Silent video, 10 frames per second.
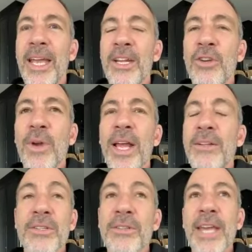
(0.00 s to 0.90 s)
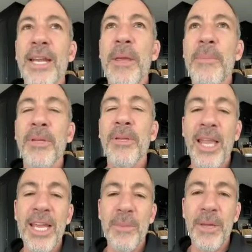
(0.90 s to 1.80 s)
in just getting people to
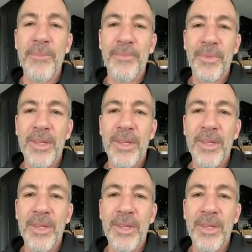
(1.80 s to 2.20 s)
like me